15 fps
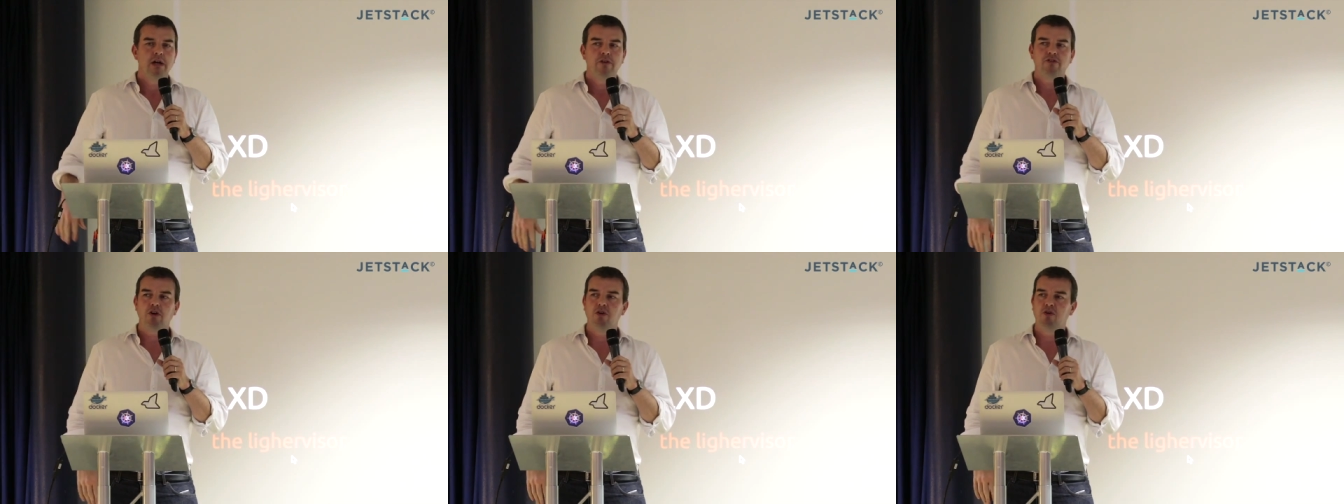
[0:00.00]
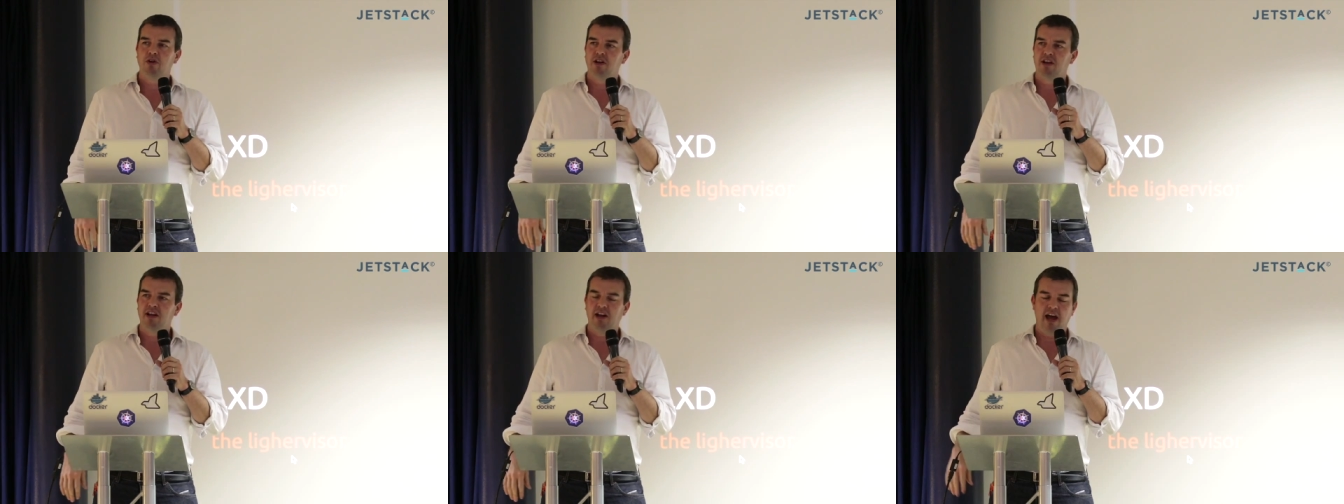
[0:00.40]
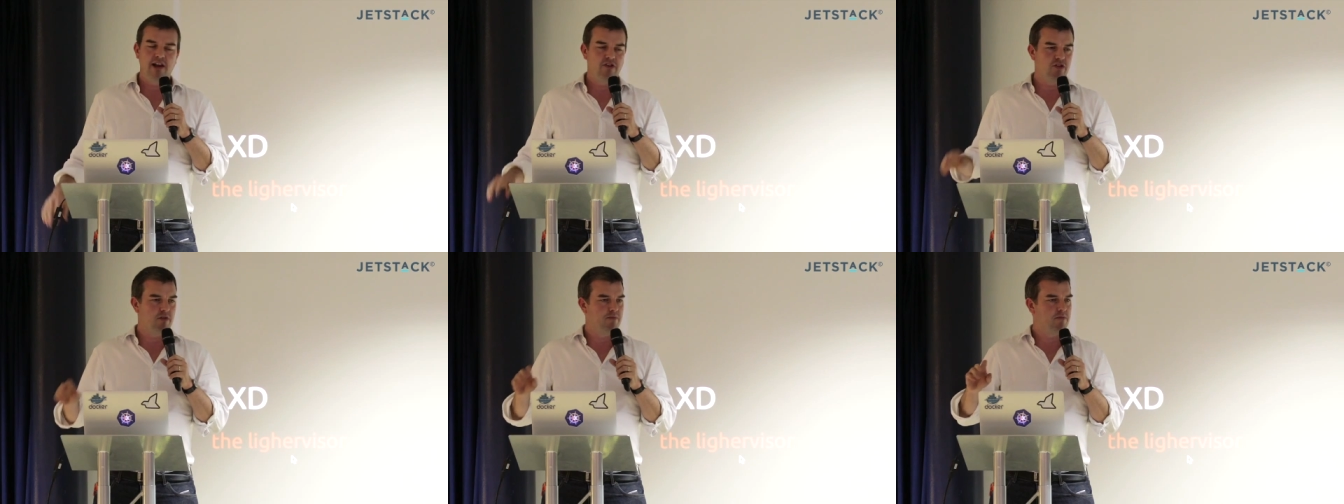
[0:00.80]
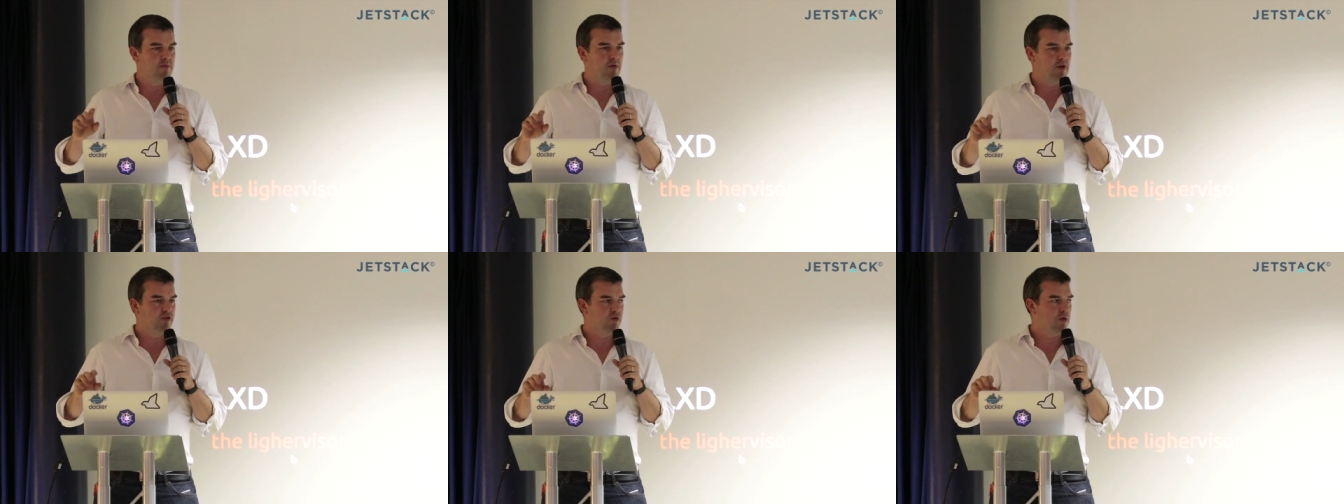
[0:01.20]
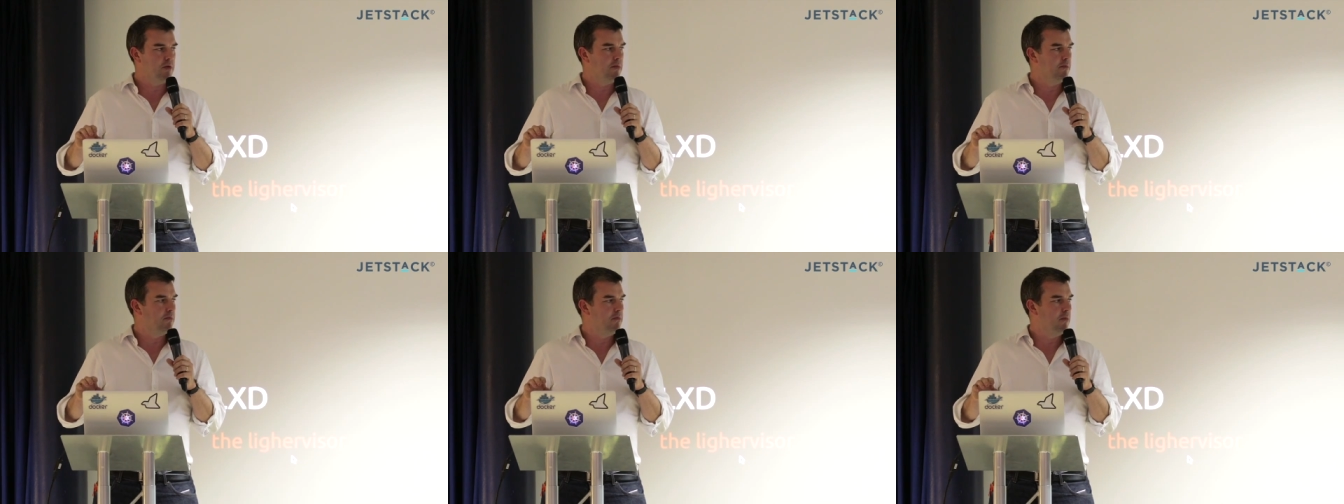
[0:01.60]
So, and it's a story
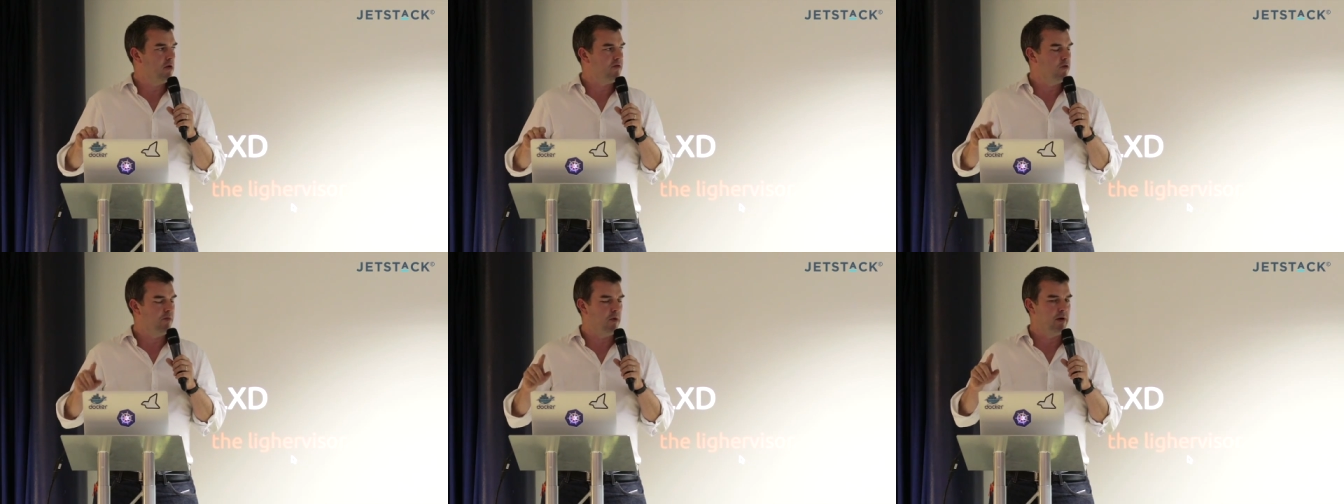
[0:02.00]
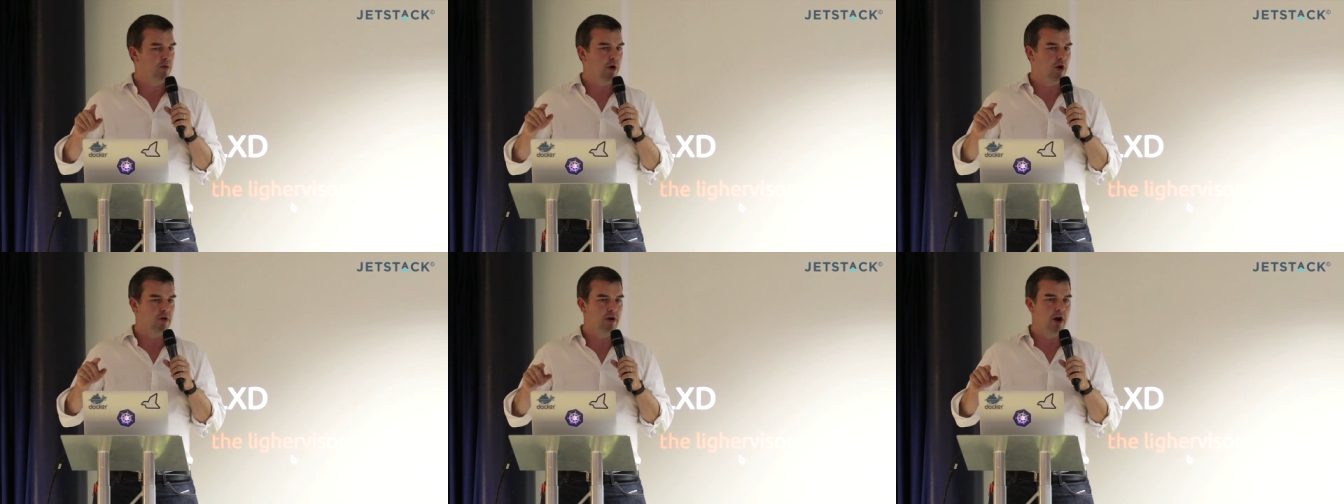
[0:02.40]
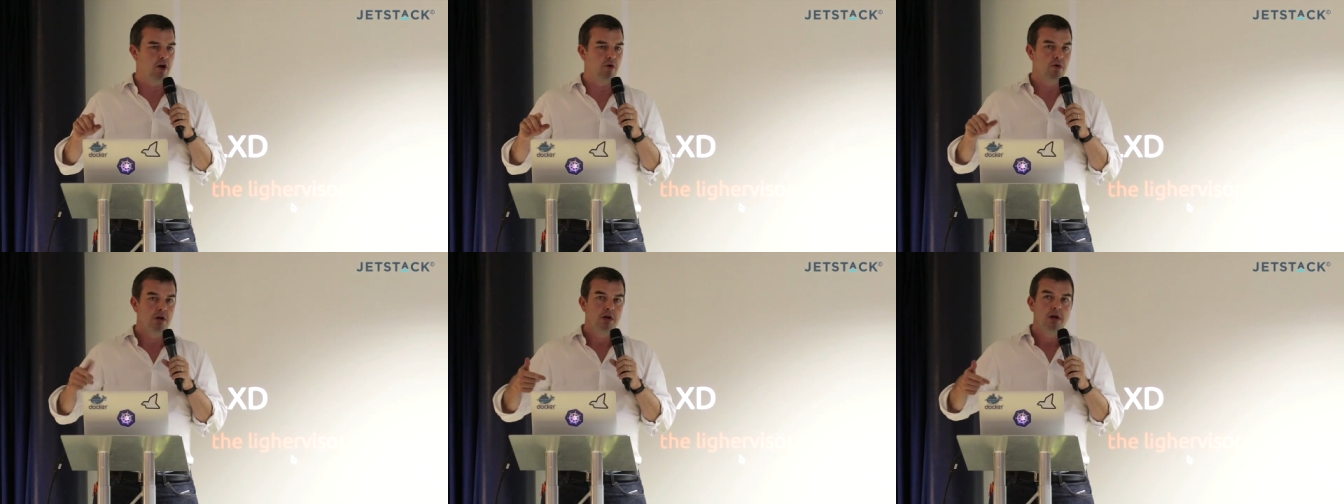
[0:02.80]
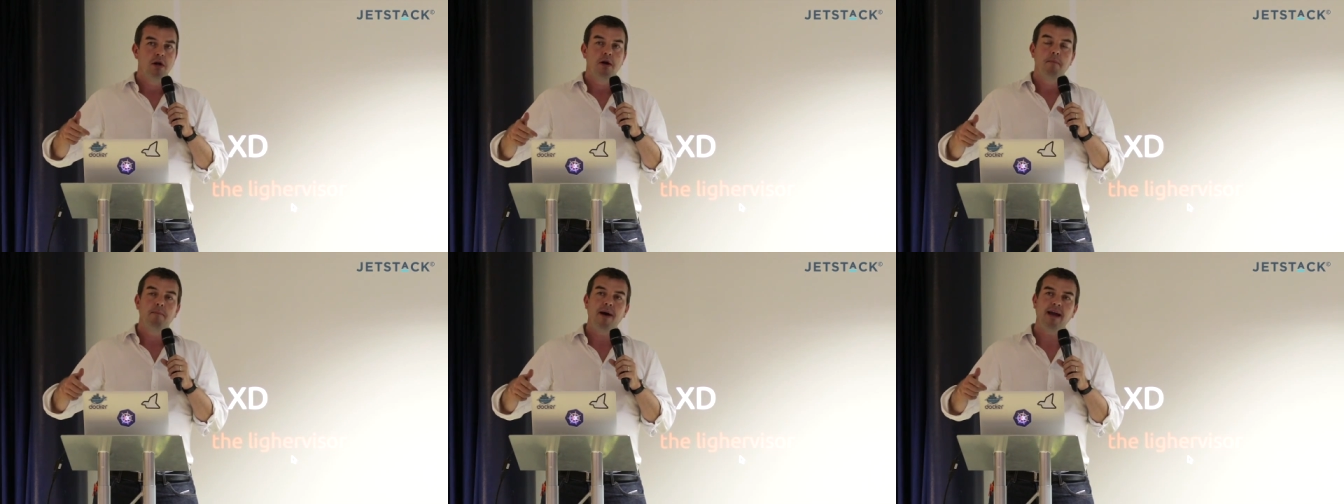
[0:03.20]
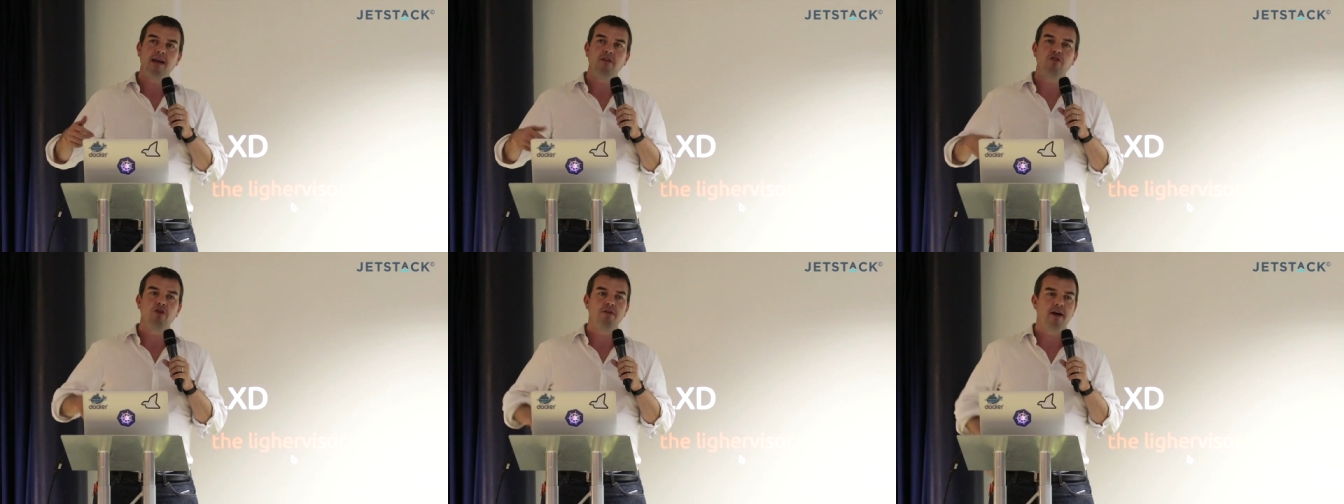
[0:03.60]
that most of you probably won't know. Back
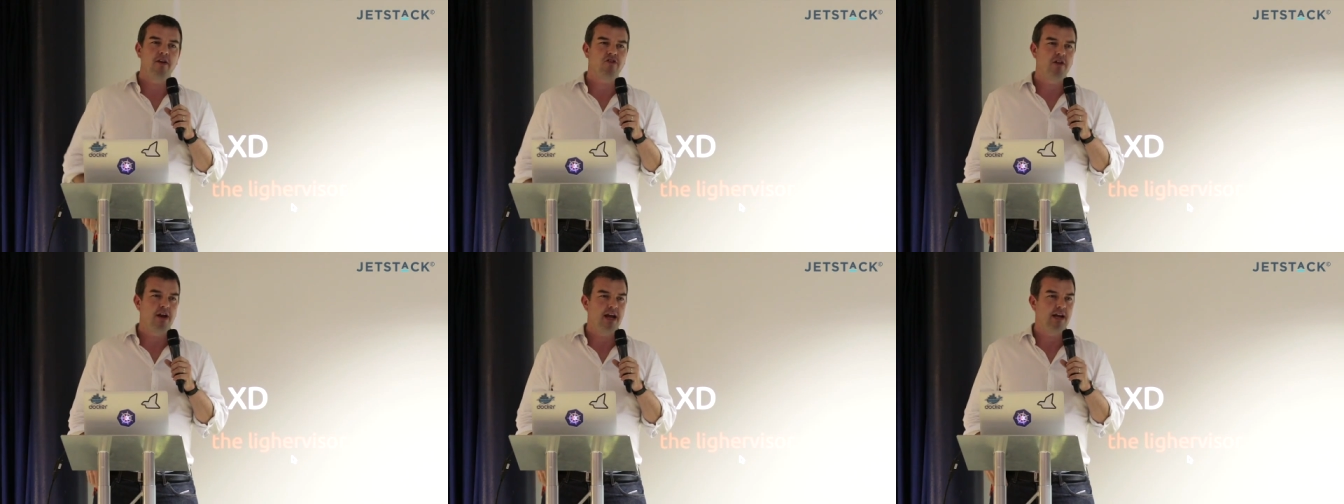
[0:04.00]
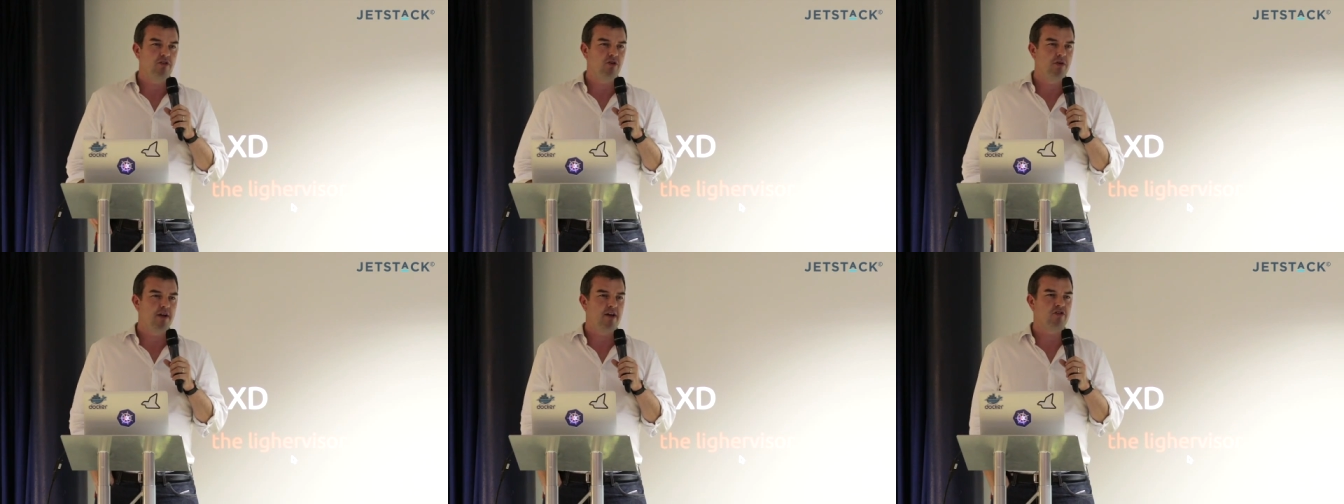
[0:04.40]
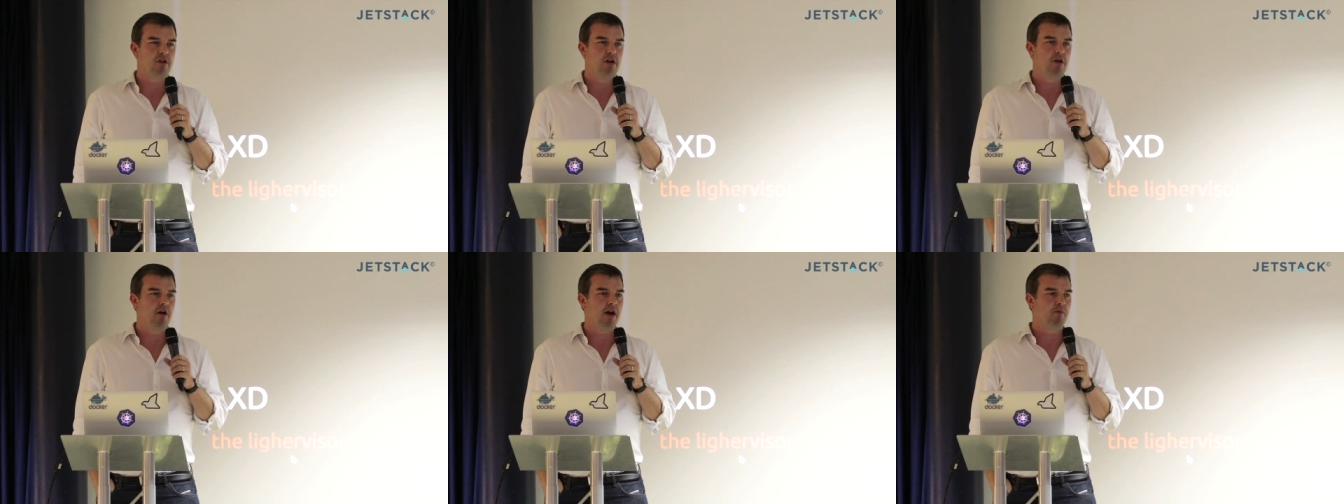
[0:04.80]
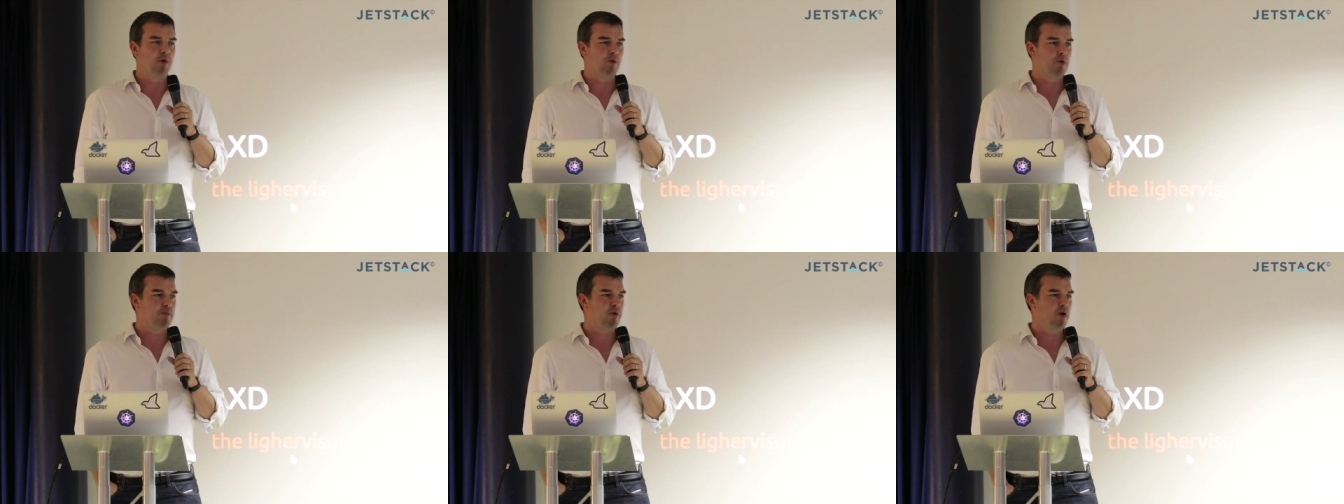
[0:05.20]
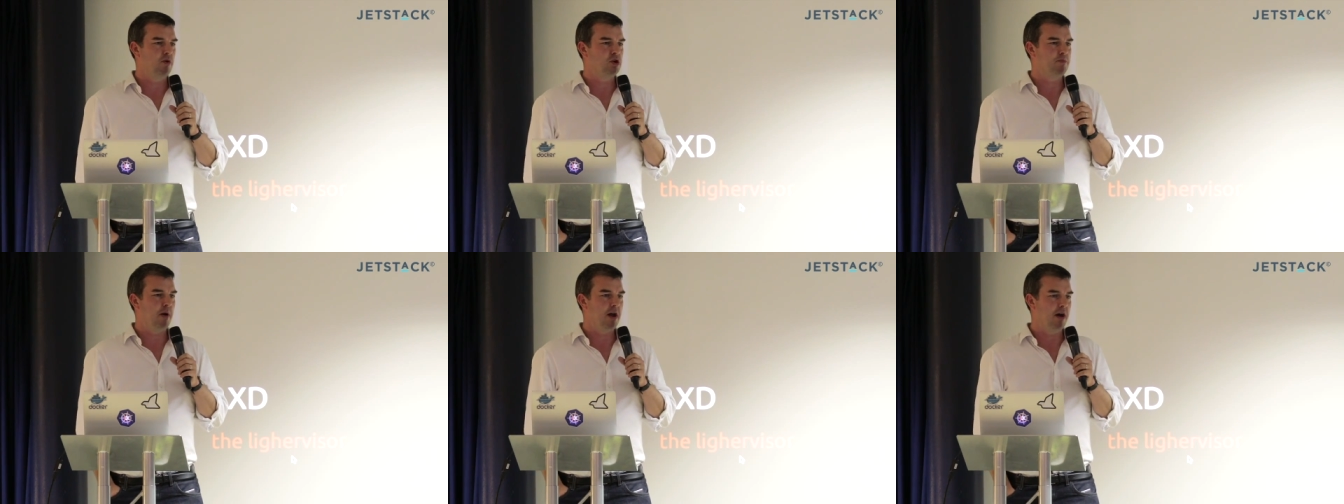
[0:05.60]
in 2008, 2009, we were approached